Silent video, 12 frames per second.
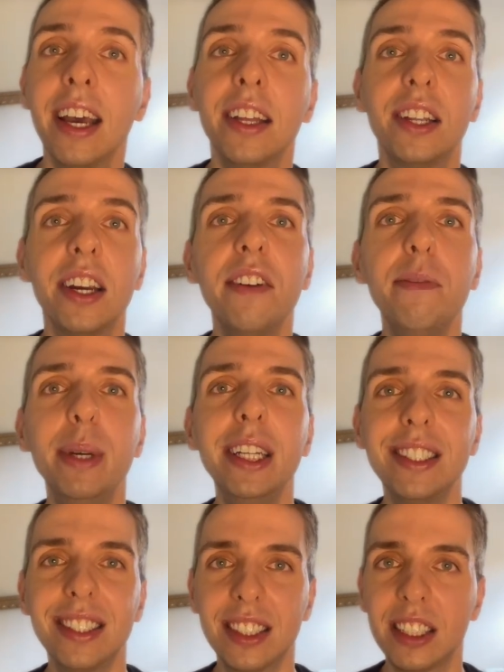There have been
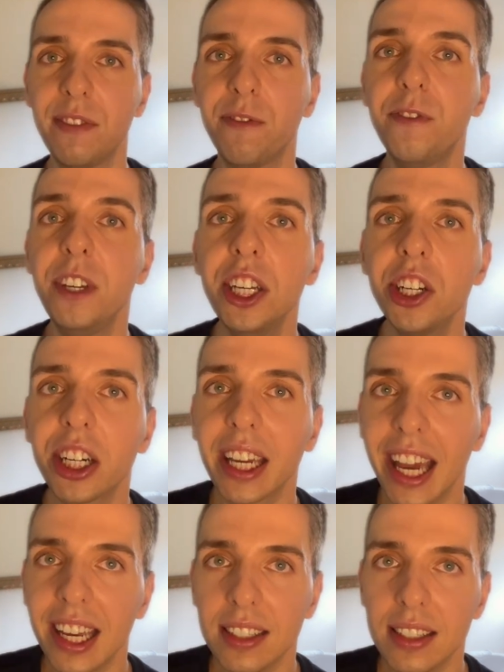severe
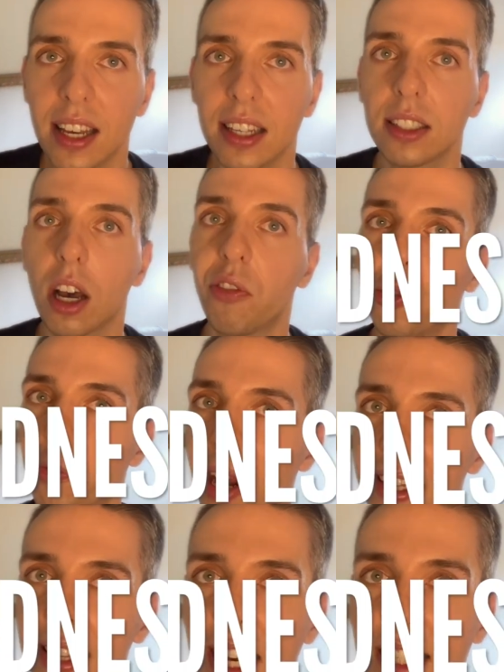cases of
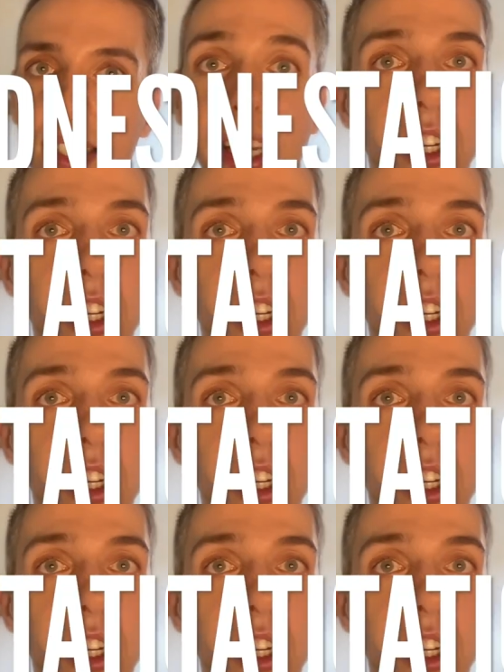redness and